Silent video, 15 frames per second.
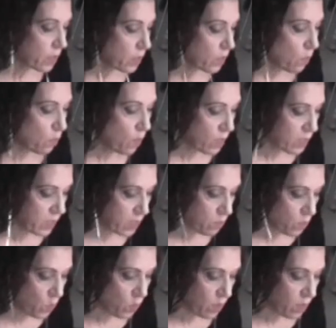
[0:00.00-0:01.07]
that you don't want
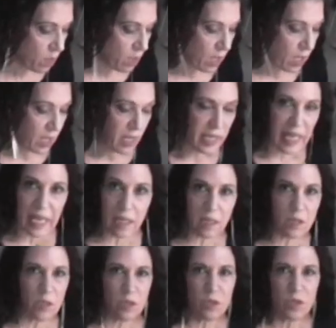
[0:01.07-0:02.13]
anymore,
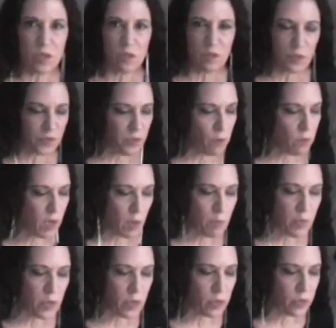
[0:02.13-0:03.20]
calendars, phone
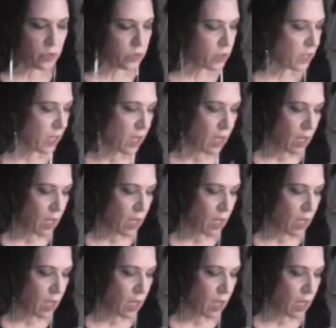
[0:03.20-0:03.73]
numbers,